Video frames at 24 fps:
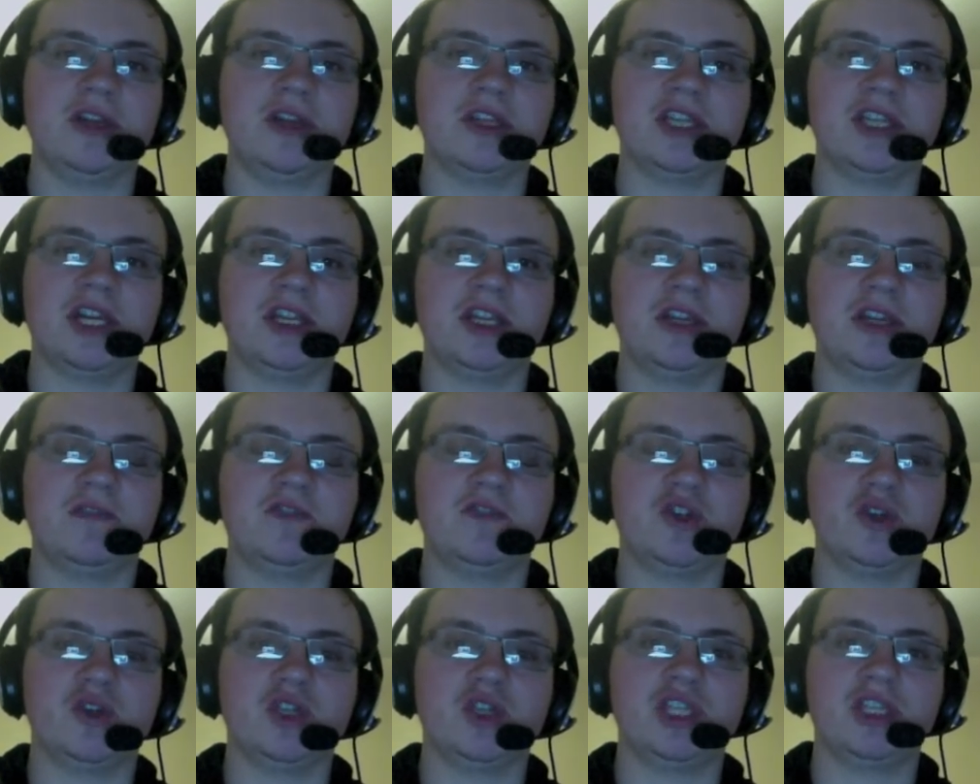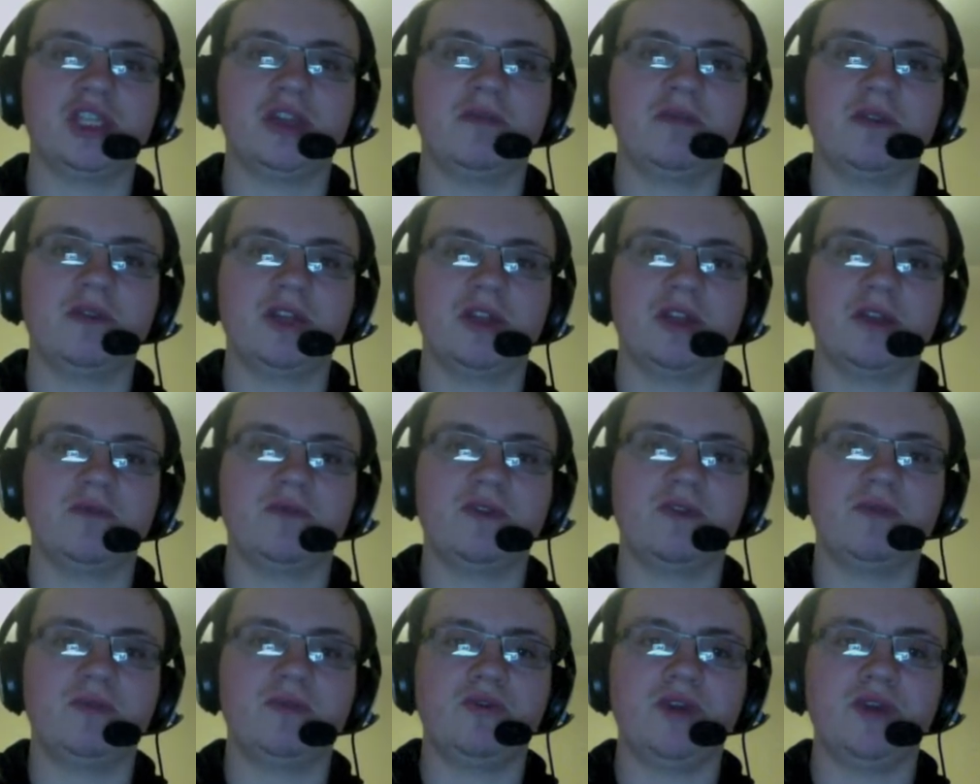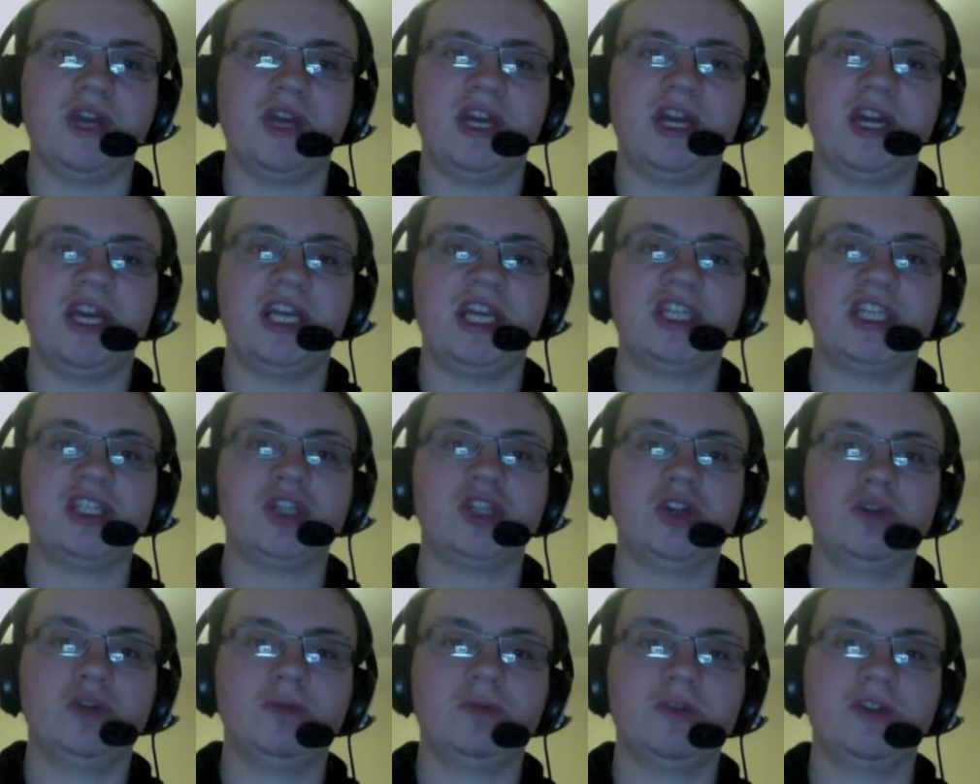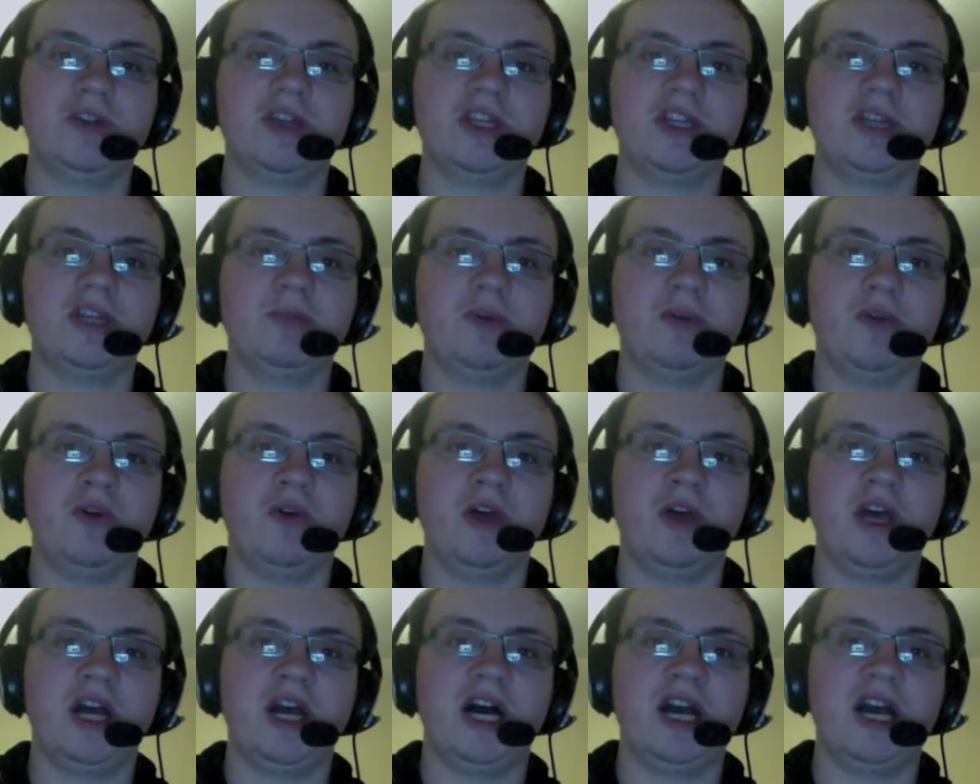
this idea of John Cena winning the Rumble. It is too predictable.